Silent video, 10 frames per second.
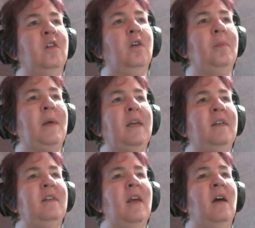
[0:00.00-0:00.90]
go back
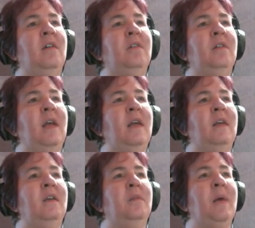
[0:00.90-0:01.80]
down
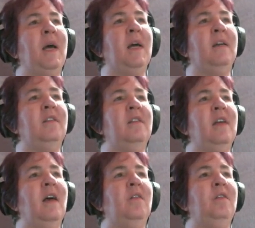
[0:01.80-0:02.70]
and back
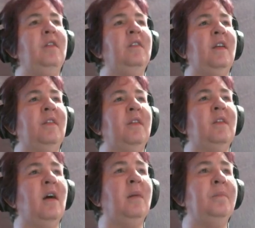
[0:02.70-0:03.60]
down, set the
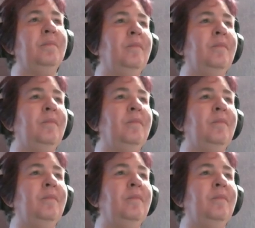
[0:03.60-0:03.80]
top.